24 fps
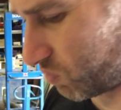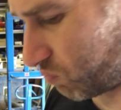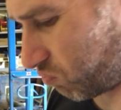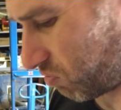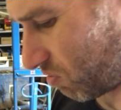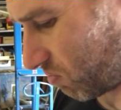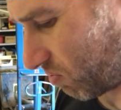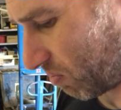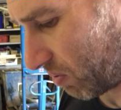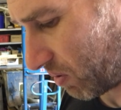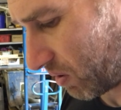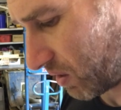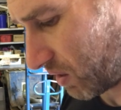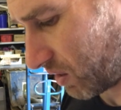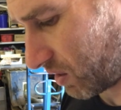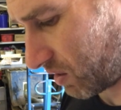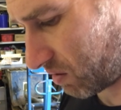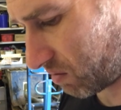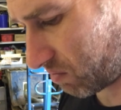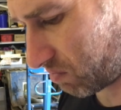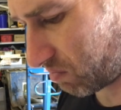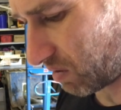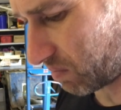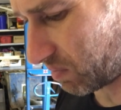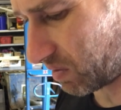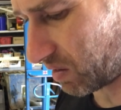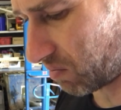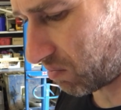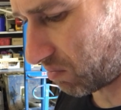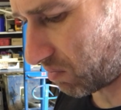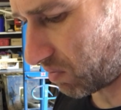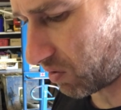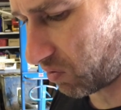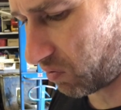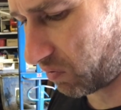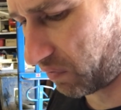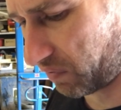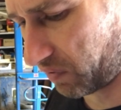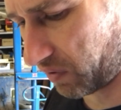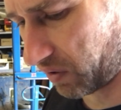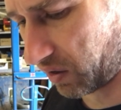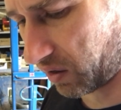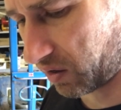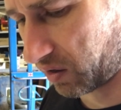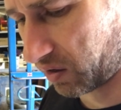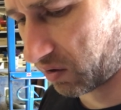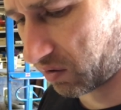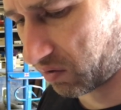probably maybe a mil
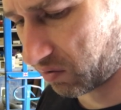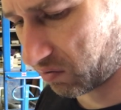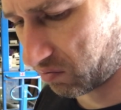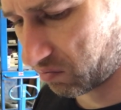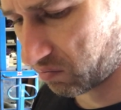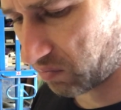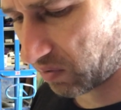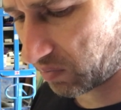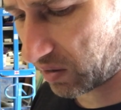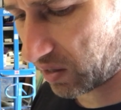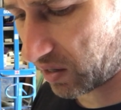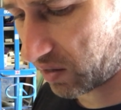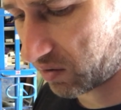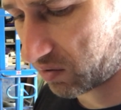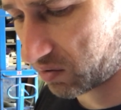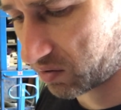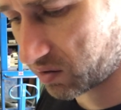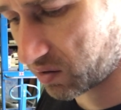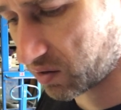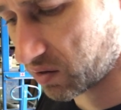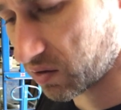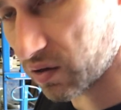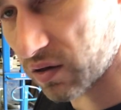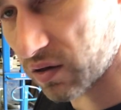thick, maybe less,